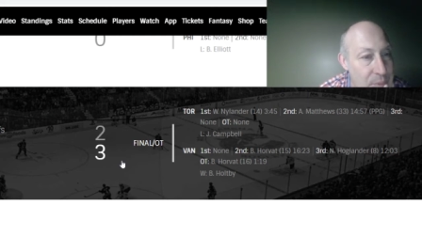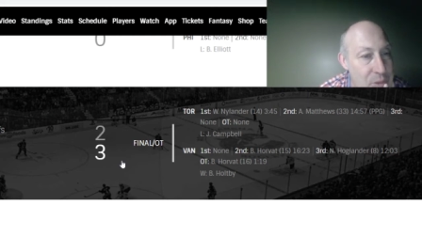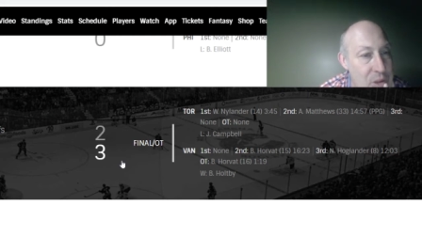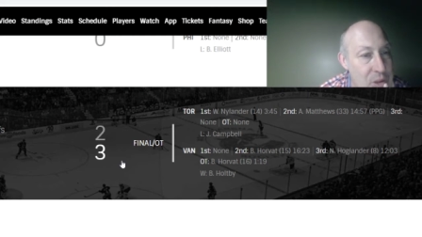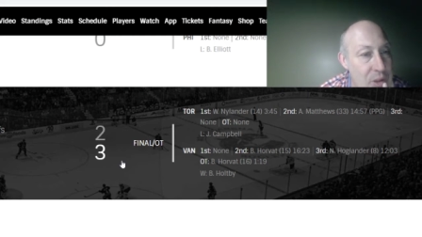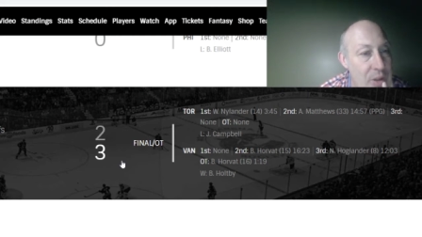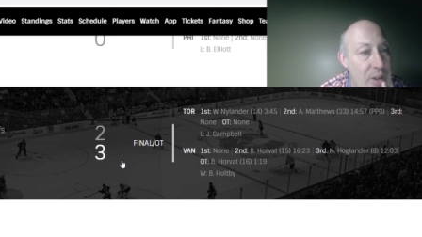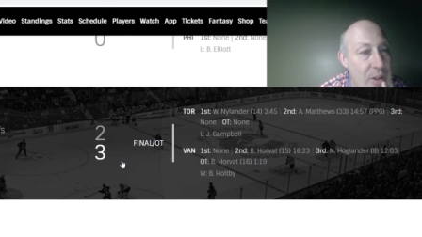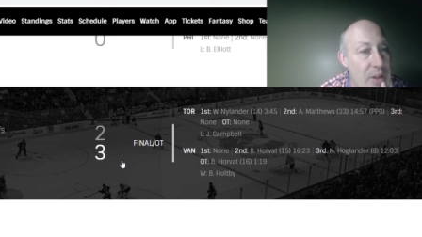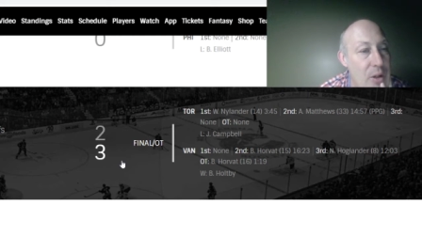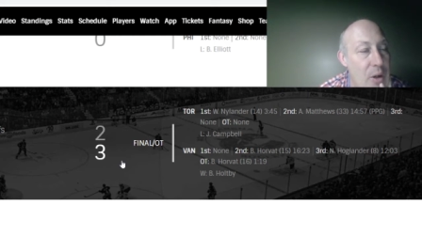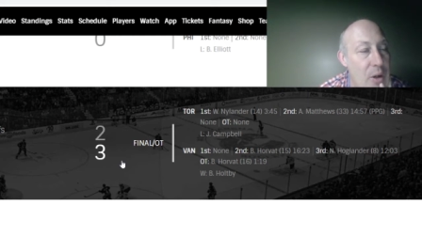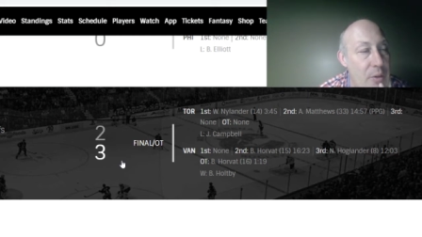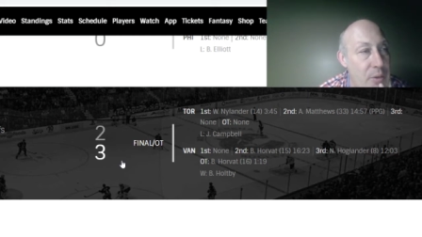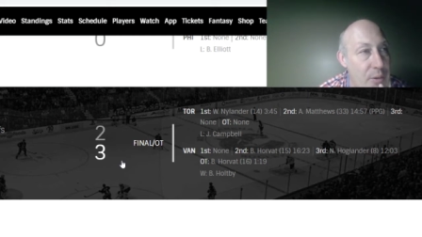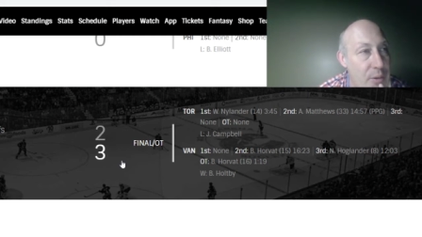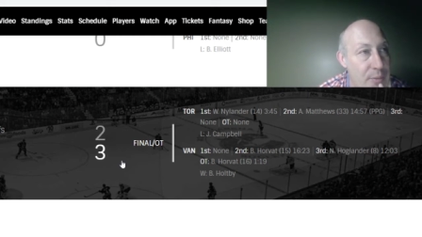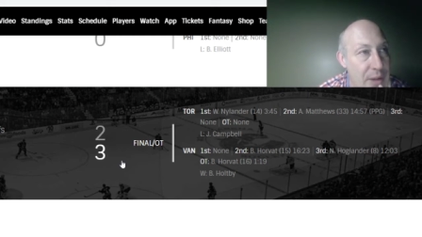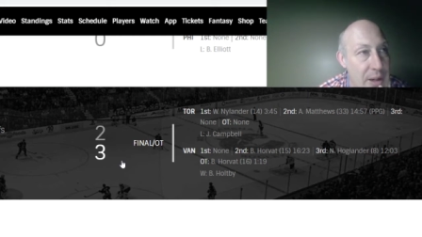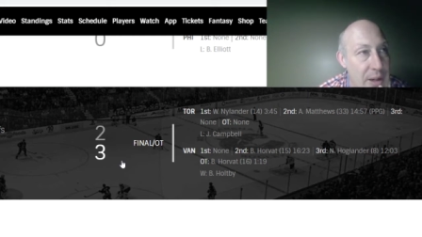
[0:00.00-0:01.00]
sure you know
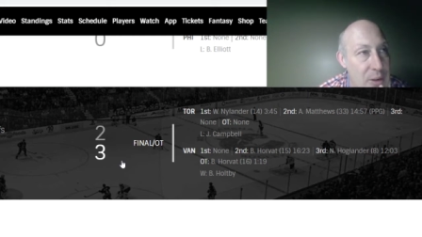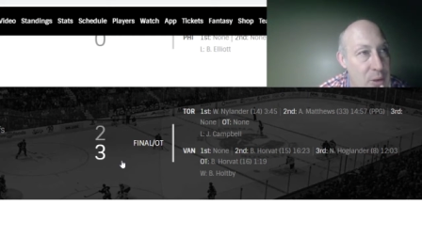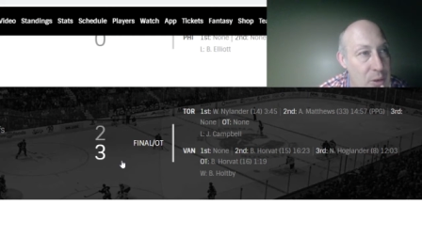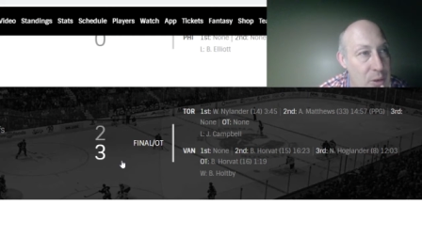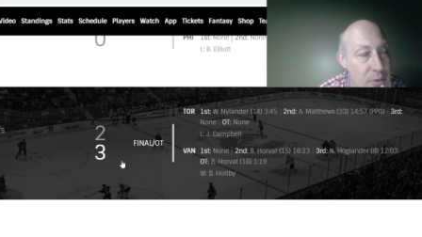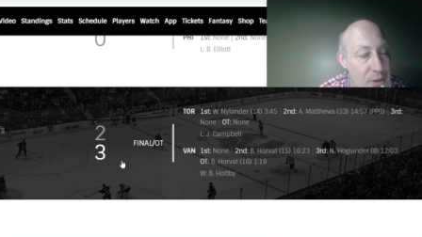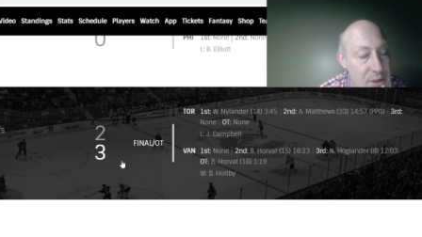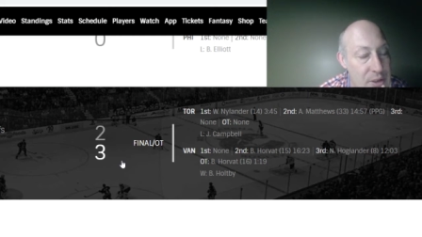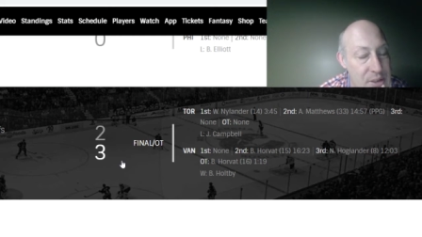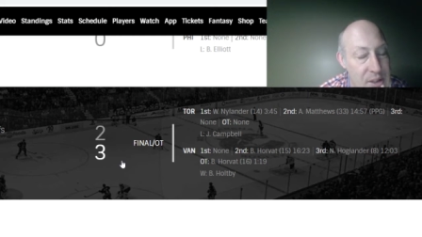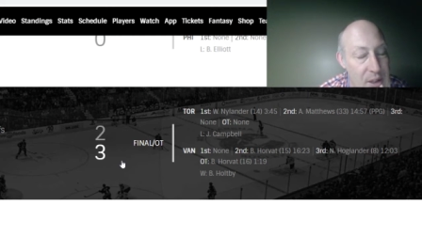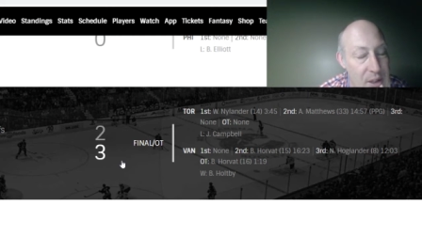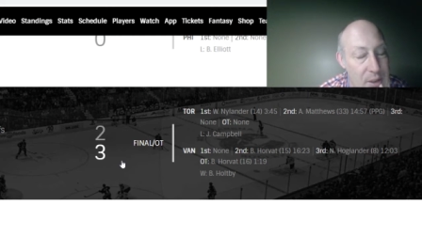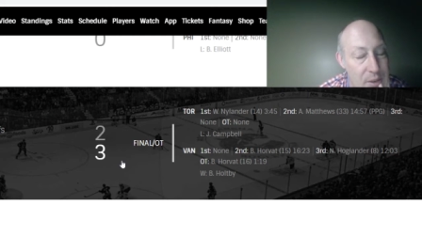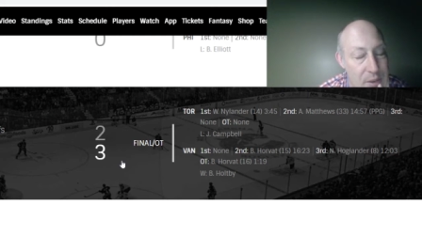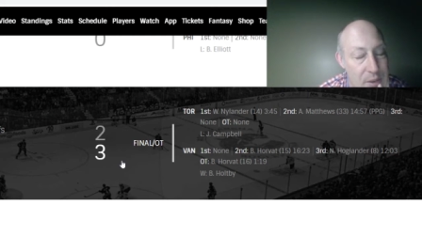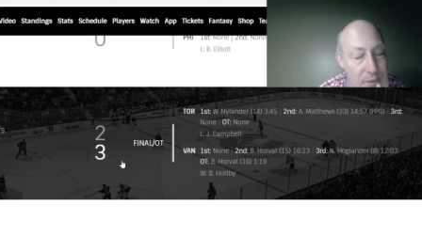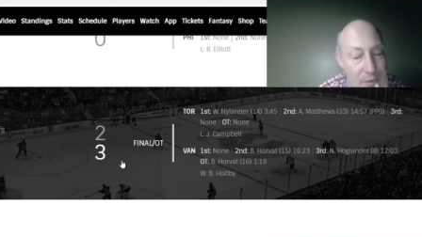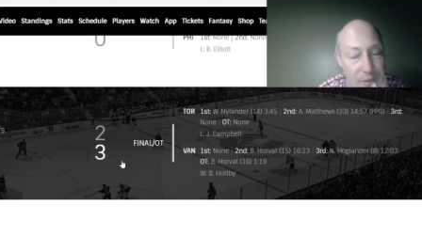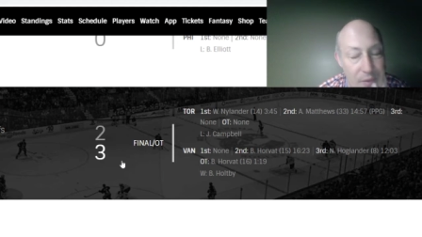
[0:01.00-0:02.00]
from Vancouver,
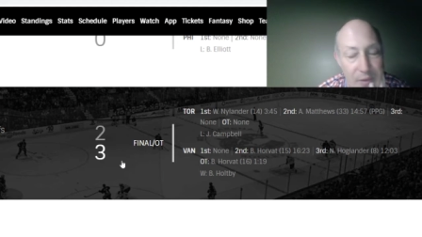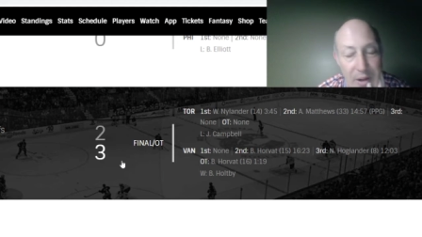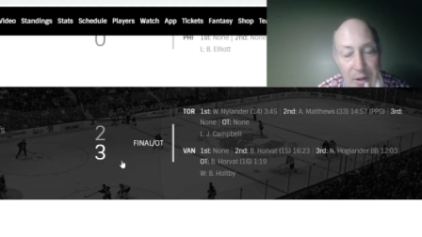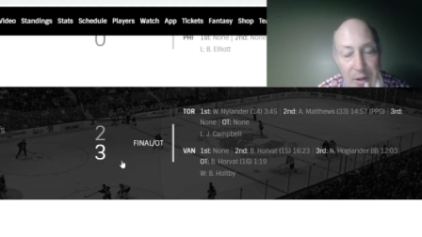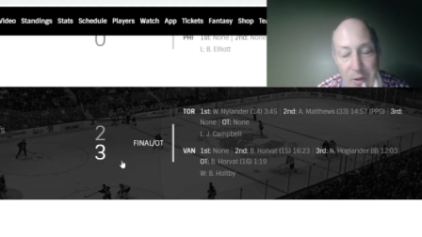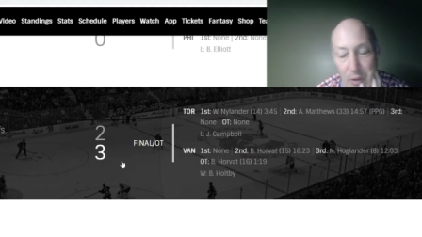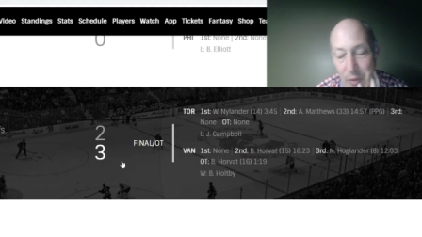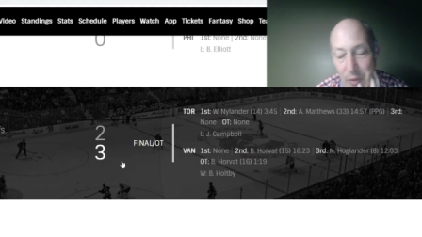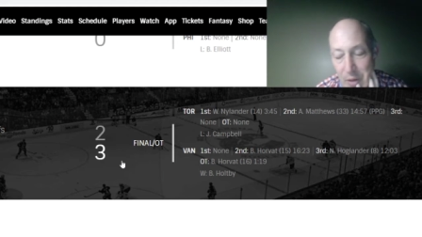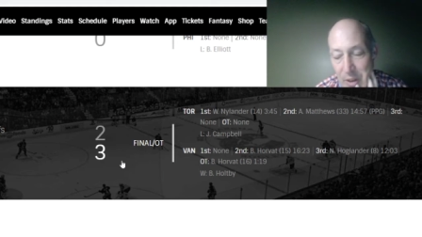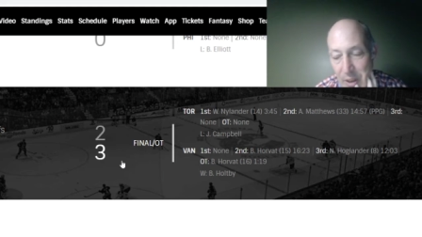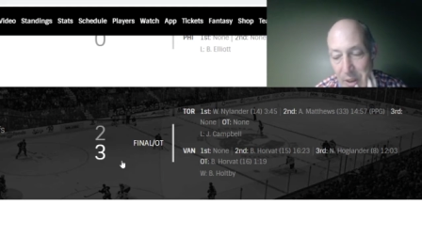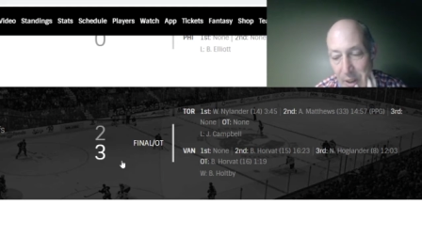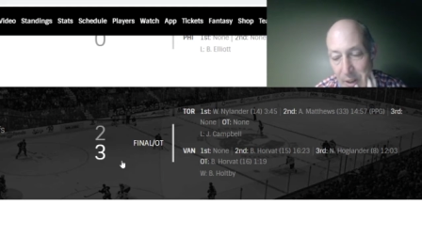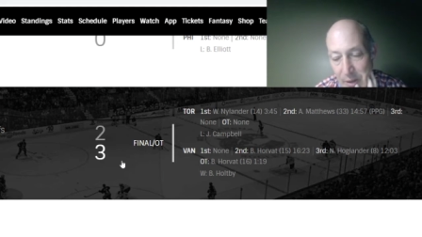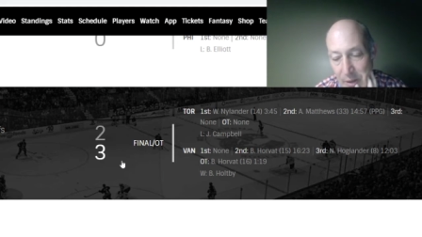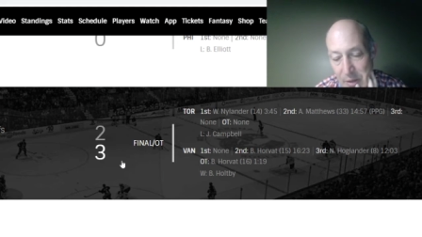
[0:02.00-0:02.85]
center of the Vancouver Canucks,